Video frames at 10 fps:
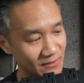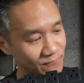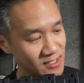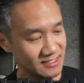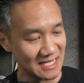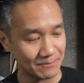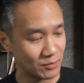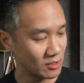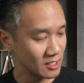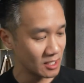For
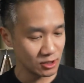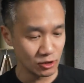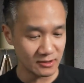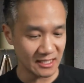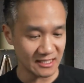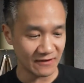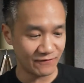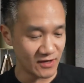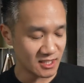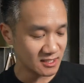example, you can
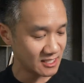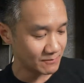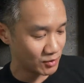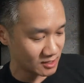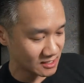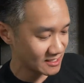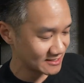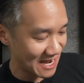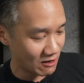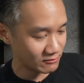efficiently put
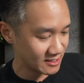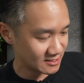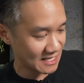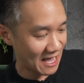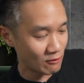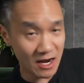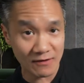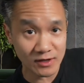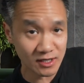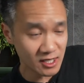the outlets
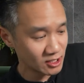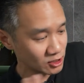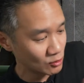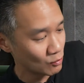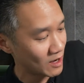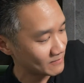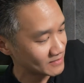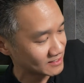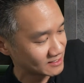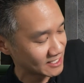however you want.
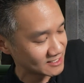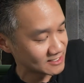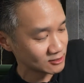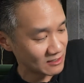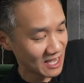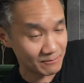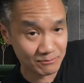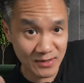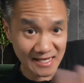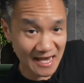In case you
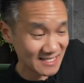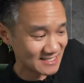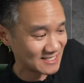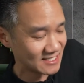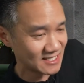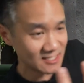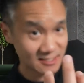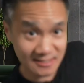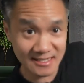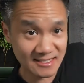have big AC
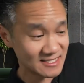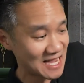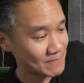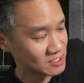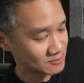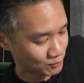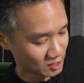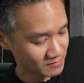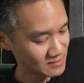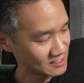to DC adapters,
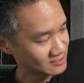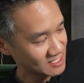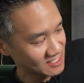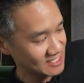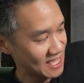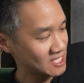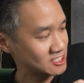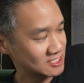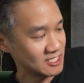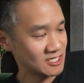put them around the
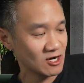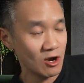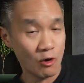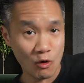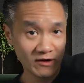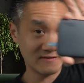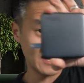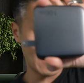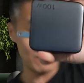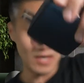edges here. Or you
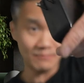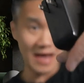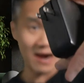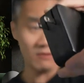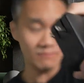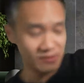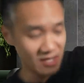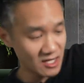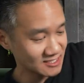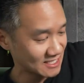got big power
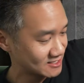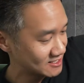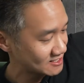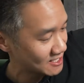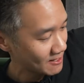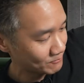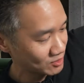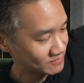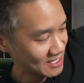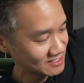blocks like this,
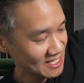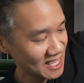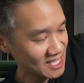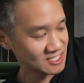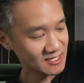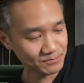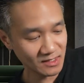put them at the edge.